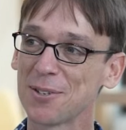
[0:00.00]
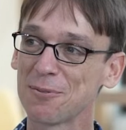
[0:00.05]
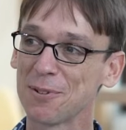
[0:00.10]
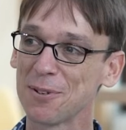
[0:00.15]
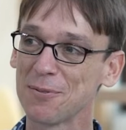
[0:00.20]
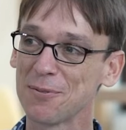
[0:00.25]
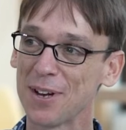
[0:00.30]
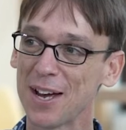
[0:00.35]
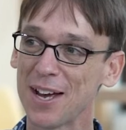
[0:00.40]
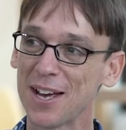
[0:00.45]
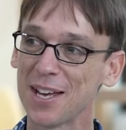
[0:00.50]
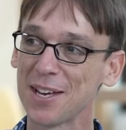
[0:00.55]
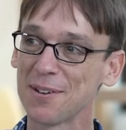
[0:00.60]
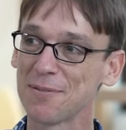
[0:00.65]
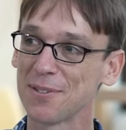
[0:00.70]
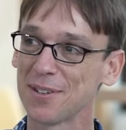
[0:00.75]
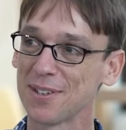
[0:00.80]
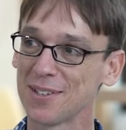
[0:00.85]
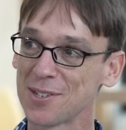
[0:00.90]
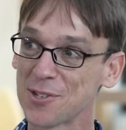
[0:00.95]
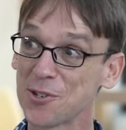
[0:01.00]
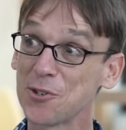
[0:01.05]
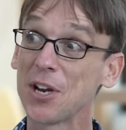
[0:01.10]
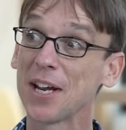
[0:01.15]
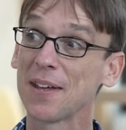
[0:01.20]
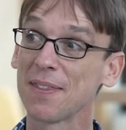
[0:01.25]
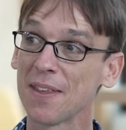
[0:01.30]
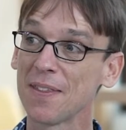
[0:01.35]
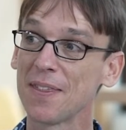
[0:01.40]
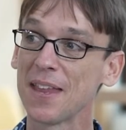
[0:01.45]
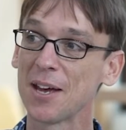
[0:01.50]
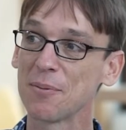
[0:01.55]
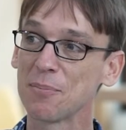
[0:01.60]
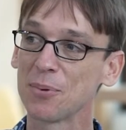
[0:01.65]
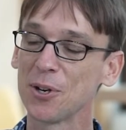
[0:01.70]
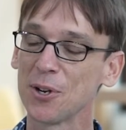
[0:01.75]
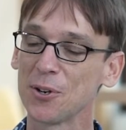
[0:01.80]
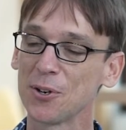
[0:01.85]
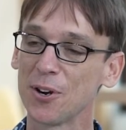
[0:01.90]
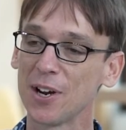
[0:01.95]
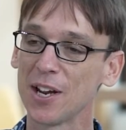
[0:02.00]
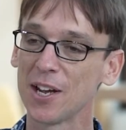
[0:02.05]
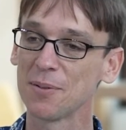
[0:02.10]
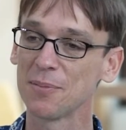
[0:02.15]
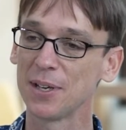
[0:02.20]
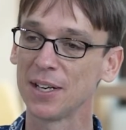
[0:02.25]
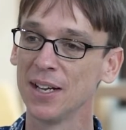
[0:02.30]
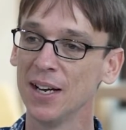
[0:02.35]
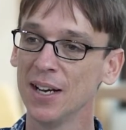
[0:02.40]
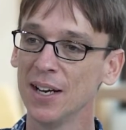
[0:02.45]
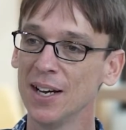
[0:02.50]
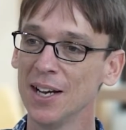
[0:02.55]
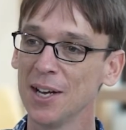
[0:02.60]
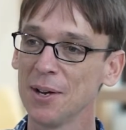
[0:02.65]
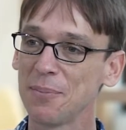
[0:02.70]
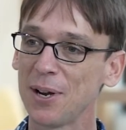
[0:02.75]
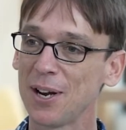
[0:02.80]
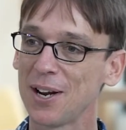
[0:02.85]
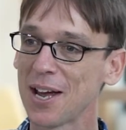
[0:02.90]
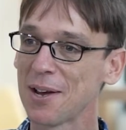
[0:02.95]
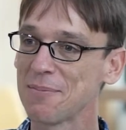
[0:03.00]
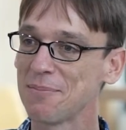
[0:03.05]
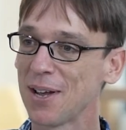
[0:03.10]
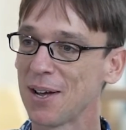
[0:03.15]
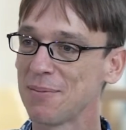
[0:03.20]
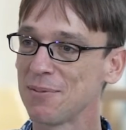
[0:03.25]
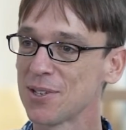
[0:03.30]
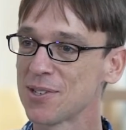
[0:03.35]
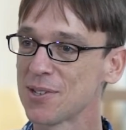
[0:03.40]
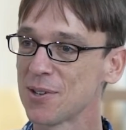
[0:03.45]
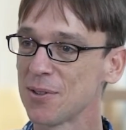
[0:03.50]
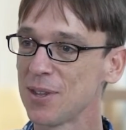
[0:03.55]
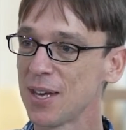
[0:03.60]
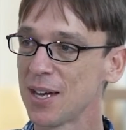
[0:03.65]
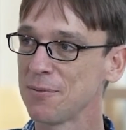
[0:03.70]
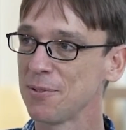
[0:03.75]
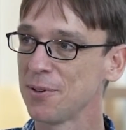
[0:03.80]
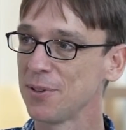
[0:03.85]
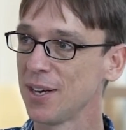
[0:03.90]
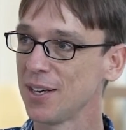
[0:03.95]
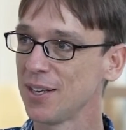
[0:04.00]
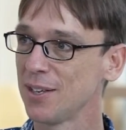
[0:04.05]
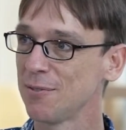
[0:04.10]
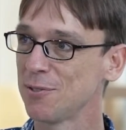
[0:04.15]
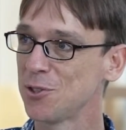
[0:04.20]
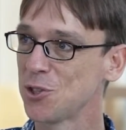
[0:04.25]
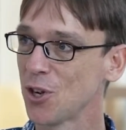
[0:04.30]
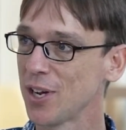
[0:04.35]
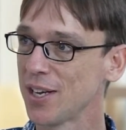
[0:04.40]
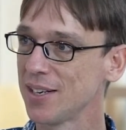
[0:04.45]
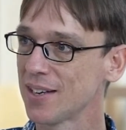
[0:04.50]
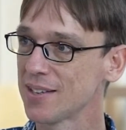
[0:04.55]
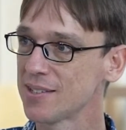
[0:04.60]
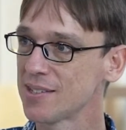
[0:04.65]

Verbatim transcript: to revive and strengthen that program. And Barry, I'm, I'm just so thankful that you've joined